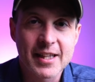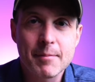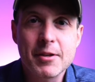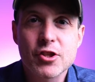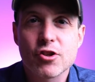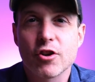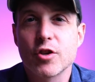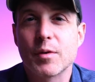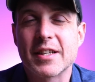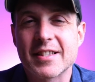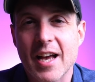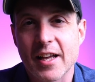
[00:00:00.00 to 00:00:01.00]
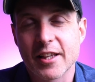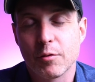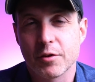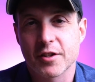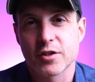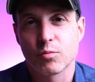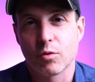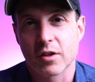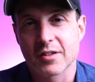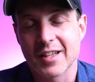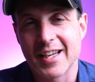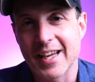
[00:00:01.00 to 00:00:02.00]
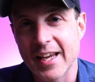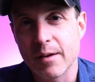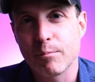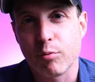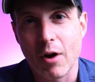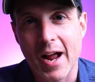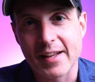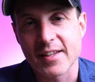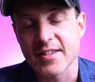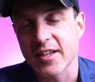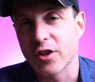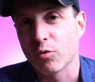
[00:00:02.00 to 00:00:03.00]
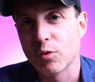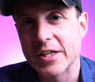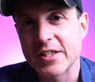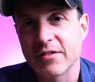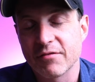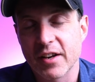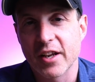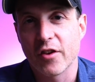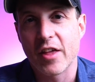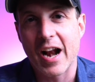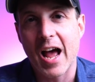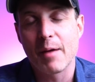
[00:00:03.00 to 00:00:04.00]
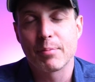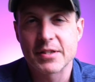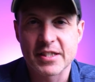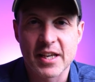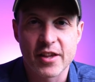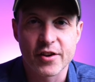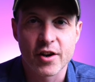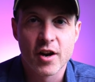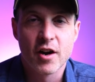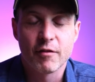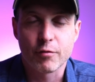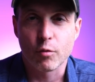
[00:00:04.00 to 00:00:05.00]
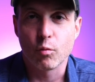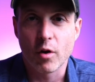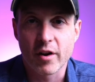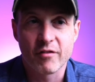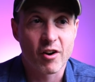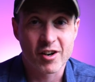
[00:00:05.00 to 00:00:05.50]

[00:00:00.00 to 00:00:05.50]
let me show you exactly what this works like in practice in a recent video that I put together for one of our